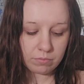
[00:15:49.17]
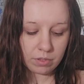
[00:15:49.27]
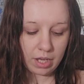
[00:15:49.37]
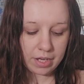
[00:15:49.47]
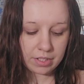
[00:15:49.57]

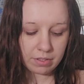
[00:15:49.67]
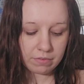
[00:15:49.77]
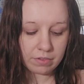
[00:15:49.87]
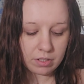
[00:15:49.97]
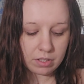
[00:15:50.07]
kind of
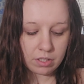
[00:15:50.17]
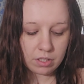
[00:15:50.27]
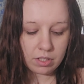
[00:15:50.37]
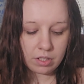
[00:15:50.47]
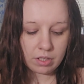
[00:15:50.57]

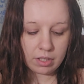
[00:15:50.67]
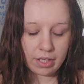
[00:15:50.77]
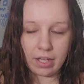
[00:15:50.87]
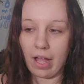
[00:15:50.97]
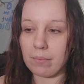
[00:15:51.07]

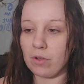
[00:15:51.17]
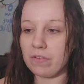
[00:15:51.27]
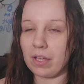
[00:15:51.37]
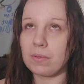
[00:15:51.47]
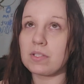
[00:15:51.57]
like I'm
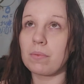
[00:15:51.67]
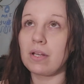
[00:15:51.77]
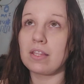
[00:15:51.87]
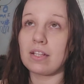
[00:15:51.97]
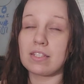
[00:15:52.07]
moving in with
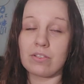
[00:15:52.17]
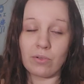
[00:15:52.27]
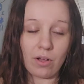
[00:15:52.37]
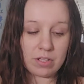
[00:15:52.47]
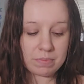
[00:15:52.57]
somebody that still
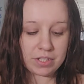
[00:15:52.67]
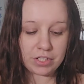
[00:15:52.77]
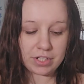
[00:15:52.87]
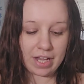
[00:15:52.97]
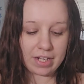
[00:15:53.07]
calls me
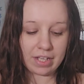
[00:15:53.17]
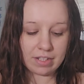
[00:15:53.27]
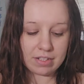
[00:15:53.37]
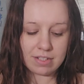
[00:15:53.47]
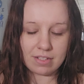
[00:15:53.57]

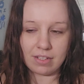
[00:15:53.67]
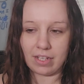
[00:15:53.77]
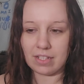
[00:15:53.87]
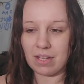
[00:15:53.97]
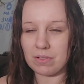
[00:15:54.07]
Shenanigans.
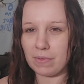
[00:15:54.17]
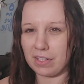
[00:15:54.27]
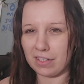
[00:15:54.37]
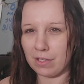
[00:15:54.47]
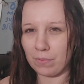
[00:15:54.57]
Like, that was my
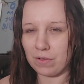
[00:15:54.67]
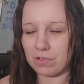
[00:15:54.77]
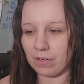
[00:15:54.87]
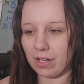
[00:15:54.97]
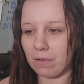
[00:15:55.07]
nickname when I was
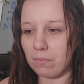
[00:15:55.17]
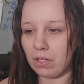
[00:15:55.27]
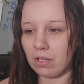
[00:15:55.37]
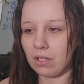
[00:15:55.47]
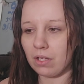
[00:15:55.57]
growing up.
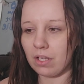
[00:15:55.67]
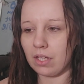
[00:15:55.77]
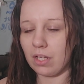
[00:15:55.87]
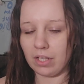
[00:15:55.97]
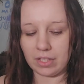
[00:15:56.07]

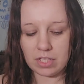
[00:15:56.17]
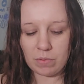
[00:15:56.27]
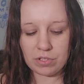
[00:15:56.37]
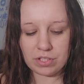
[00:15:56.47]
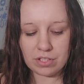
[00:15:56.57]
Like, this
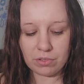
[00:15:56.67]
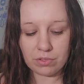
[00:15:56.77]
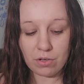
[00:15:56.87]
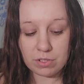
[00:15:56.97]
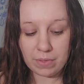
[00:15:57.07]
person still
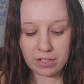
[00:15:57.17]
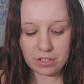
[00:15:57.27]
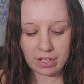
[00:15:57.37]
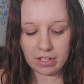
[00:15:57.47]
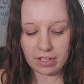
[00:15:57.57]
knows me as
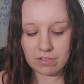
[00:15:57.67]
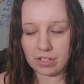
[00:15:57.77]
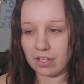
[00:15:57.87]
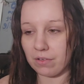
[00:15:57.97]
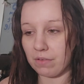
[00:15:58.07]
Shenanigans,
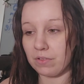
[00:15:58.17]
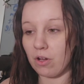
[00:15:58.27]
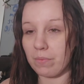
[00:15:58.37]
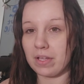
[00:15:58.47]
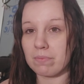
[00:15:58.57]
right? They don't even
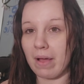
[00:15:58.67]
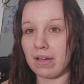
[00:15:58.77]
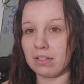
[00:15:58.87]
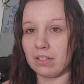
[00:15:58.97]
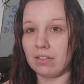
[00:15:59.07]
know me as
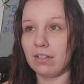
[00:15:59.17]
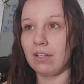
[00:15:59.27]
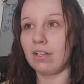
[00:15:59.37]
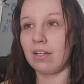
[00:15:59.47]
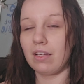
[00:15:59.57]
Madeline,
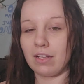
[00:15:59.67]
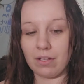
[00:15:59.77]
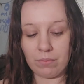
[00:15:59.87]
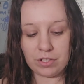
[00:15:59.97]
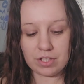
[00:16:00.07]

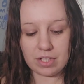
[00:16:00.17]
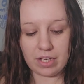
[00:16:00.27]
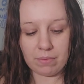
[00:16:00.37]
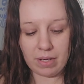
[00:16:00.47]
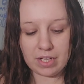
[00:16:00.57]
which is
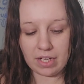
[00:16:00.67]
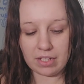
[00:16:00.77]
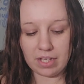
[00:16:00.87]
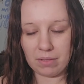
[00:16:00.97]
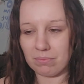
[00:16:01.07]
like my
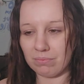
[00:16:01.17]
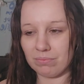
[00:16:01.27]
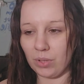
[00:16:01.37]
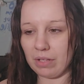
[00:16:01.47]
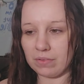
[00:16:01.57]
nickname,
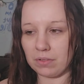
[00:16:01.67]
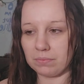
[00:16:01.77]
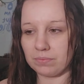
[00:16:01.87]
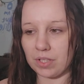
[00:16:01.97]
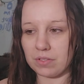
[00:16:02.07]

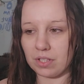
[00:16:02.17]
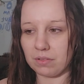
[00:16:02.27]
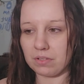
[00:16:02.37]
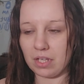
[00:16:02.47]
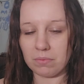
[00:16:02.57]
whatever. That's what
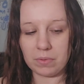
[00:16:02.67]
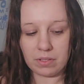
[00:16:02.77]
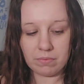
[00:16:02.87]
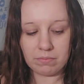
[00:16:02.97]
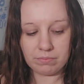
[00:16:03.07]
they named me.